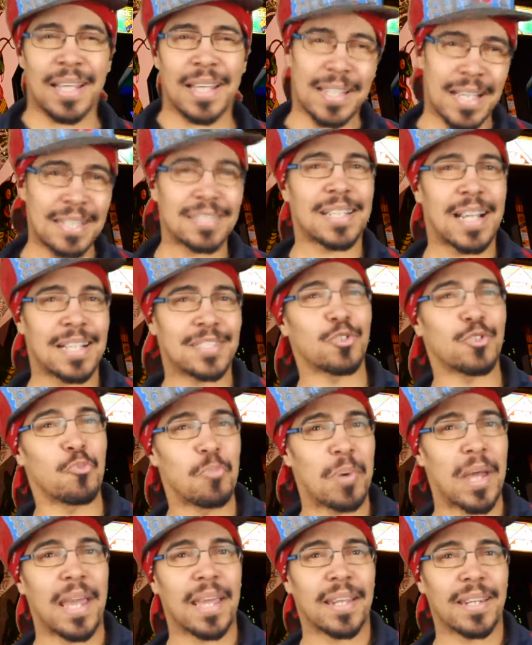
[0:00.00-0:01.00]
Like, that's not so
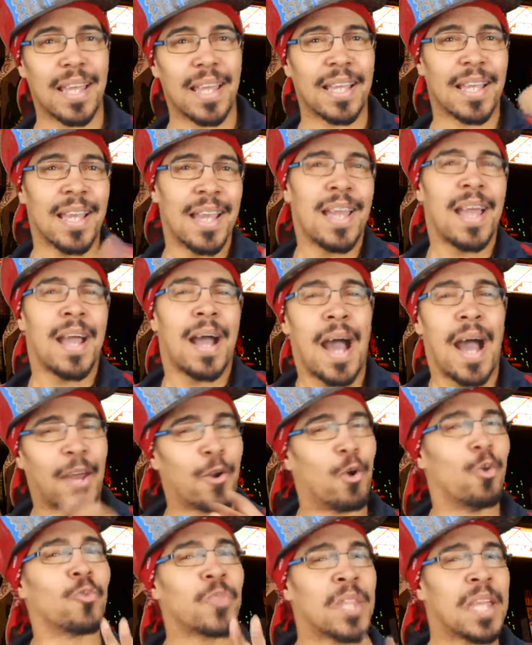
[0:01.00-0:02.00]
bad. Like, I
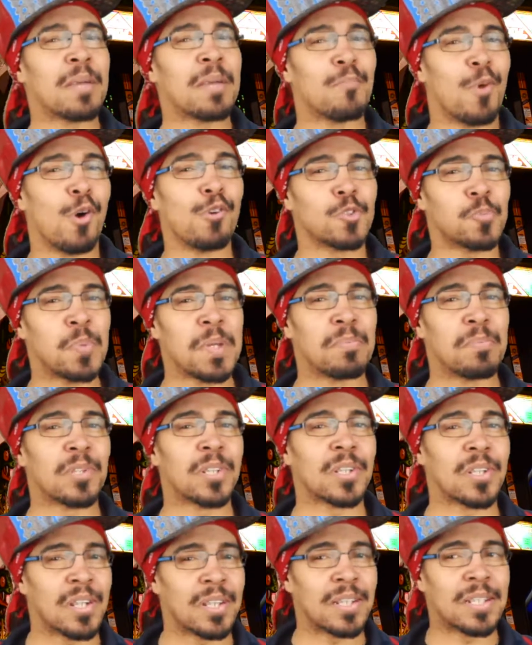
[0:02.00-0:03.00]
don't think most
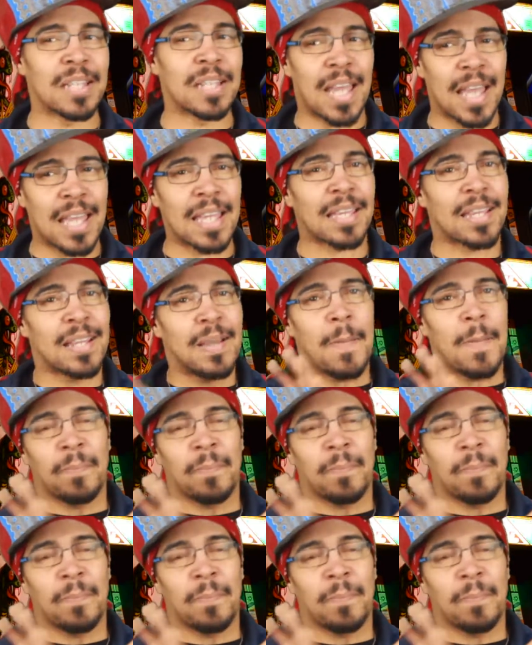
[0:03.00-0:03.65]
people are gonna like,